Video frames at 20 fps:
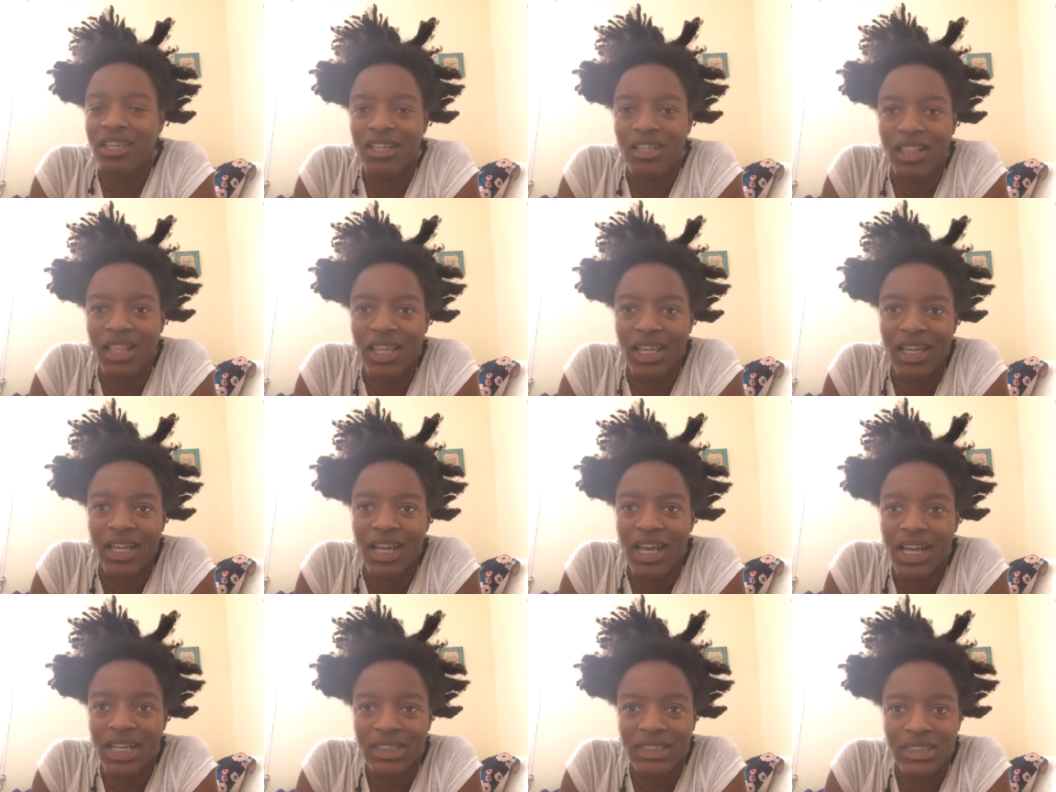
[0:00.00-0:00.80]
like an
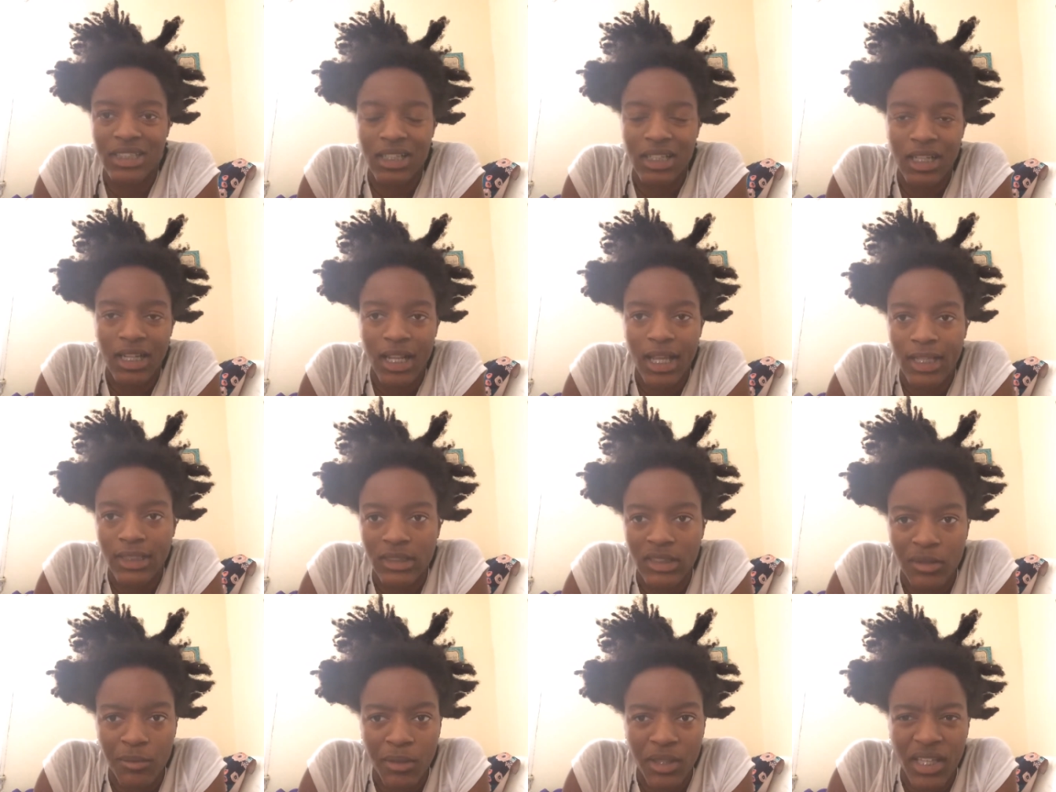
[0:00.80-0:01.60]
accident has
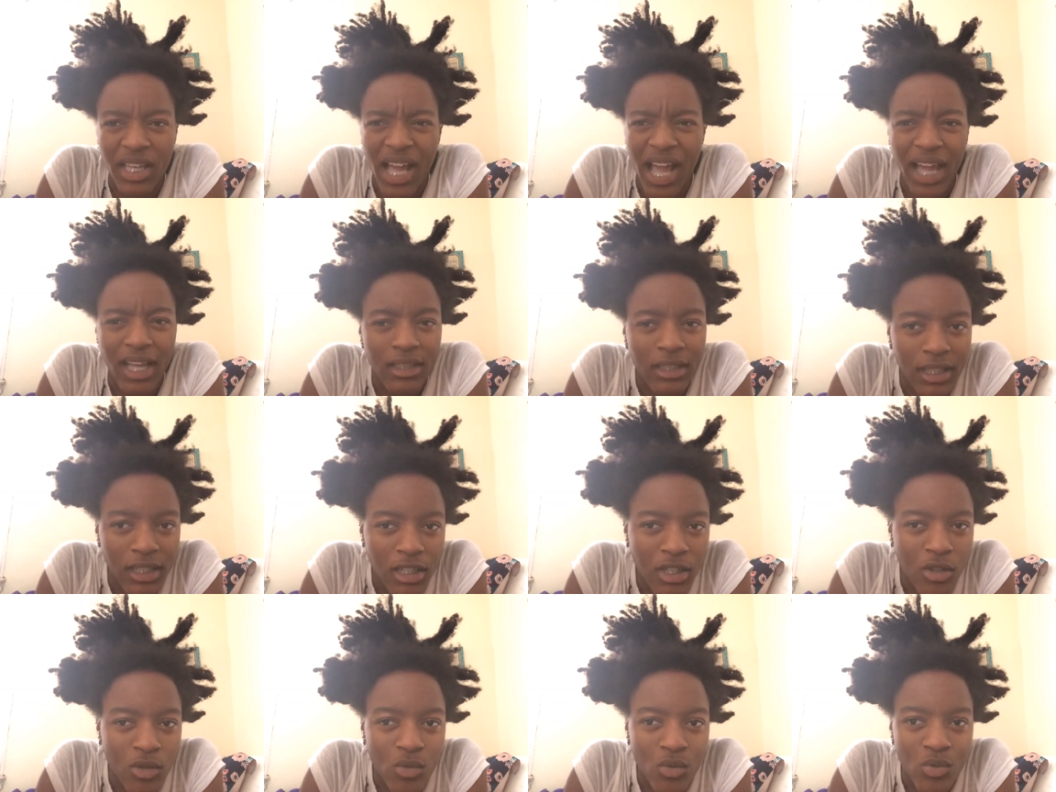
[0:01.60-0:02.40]
to be
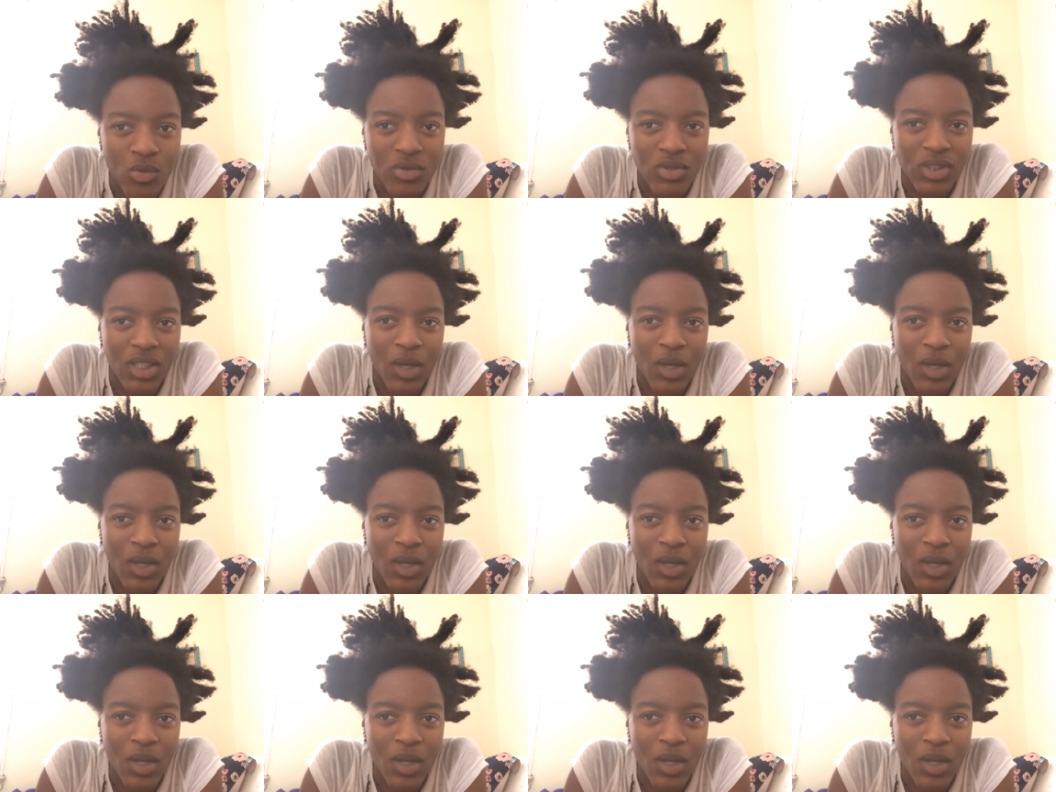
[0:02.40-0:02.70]
highlighted news?